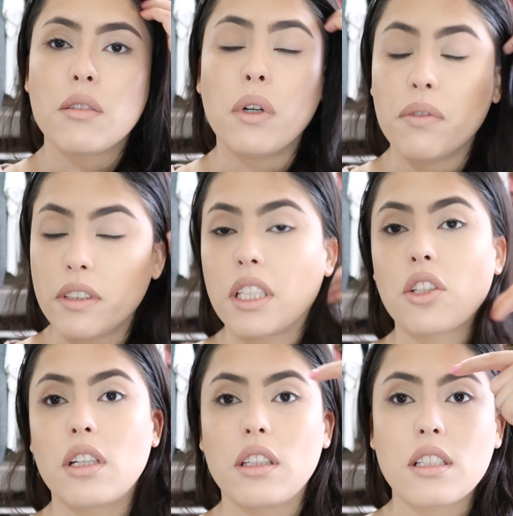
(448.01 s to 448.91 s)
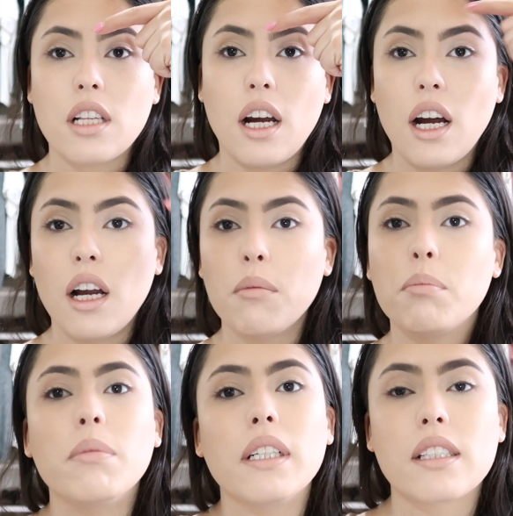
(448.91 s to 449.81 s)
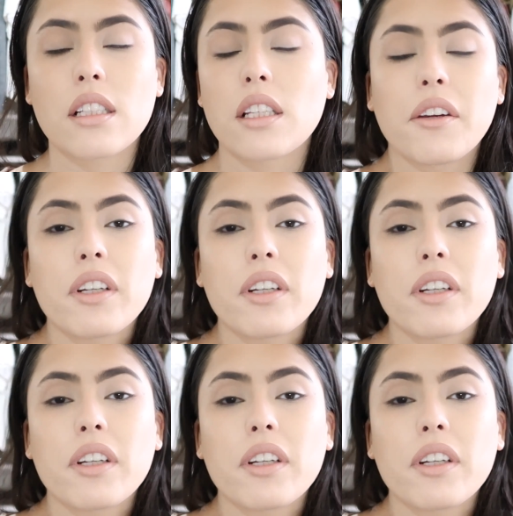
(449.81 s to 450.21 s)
Well, foundation on the top, but since I